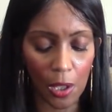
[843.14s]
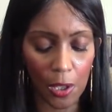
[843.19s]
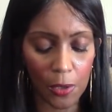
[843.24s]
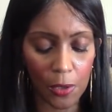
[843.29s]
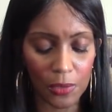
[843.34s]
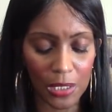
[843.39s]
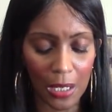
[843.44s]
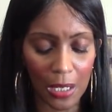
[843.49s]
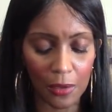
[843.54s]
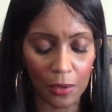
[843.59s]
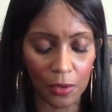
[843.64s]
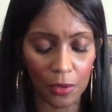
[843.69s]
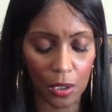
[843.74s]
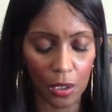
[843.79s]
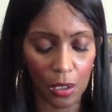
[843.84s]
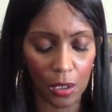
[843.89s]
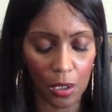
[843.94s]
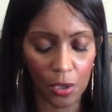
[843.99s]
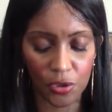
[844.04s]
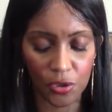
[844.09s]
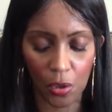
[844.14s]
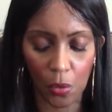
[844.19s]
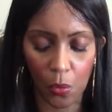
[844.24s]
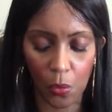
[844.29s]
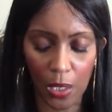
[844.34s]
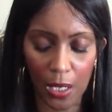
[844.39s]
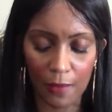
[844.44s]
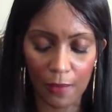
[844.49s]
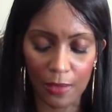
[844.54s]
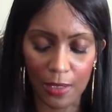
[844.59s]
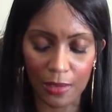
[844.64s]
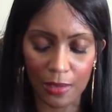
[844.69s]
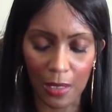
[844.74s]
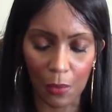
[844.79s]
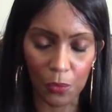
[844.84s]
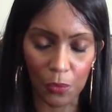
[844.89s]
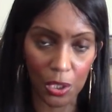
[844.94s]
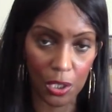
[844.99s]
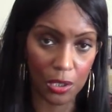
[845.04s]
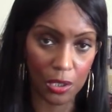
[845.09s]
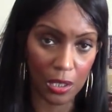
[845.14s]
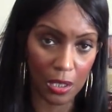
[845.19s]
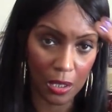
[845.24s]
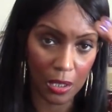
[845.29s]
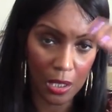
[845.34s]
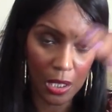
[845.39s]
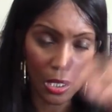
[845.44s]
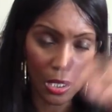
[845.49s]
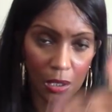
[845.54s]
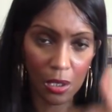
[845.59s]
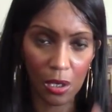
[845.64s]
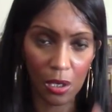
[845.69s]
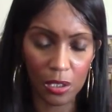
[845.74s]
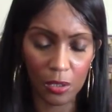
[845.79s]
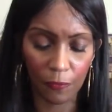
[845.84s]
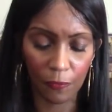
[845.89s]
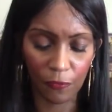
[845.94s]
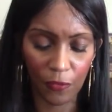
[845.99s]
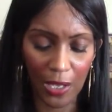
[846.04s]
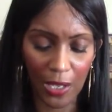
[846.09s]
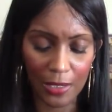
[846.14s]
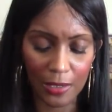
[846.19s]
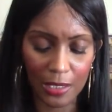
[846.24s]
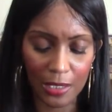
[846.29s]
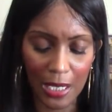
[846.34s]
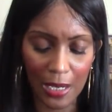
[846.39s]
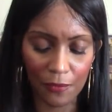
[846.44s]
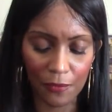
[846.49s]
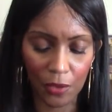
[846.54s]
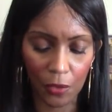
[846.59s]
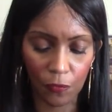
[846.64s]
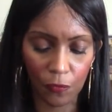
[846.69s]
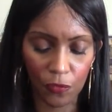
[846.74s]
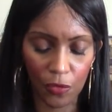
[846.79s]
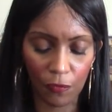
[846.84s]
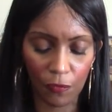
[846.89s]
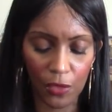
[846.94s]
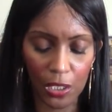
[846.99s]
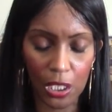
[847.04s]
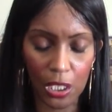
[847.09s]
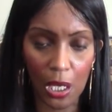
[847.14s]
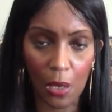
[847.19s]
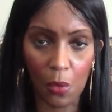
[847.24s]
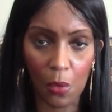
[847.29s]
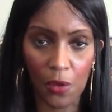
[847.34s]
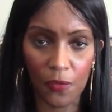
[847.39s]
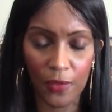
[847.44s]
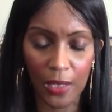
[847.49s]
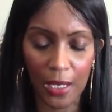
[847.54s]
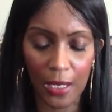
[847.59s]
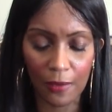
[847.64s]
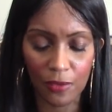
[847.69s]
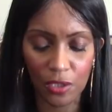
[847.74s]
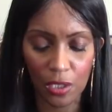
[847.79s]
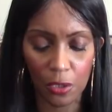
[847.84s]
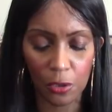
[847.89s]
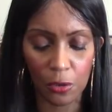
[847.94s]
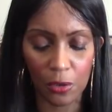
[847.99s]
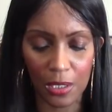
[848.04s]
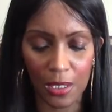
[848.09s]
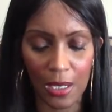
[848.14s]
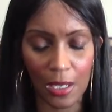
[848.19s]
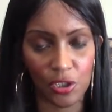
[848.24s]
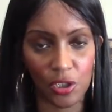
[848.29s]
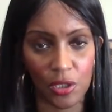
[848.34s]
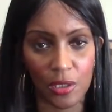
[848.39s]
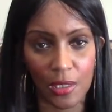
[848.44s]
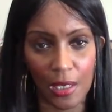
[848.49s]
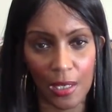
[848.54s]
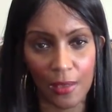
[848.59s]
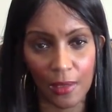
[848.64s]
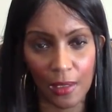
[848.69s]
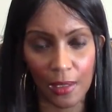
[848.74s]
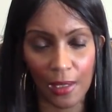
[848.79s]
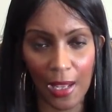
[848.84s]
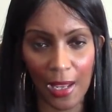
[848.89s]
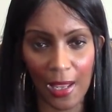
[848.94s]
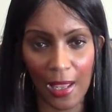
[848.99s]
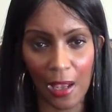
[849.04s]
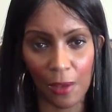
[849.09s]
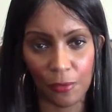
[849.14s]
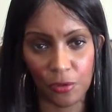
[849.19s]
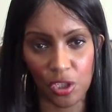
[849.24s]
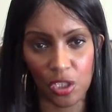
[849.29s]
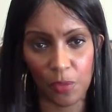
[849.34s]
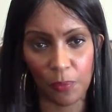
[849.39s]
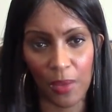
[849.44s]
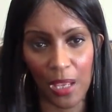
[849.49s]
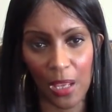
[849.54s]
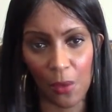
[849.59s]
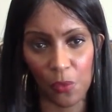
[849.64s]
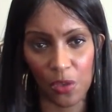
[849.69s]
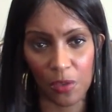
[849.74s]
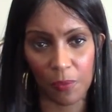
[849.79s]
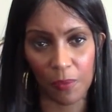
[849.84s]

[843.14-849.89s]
hone down on the cards, Aquarius, and we're going to kind of face down the, the video on here so you can actually see the layout. Just bear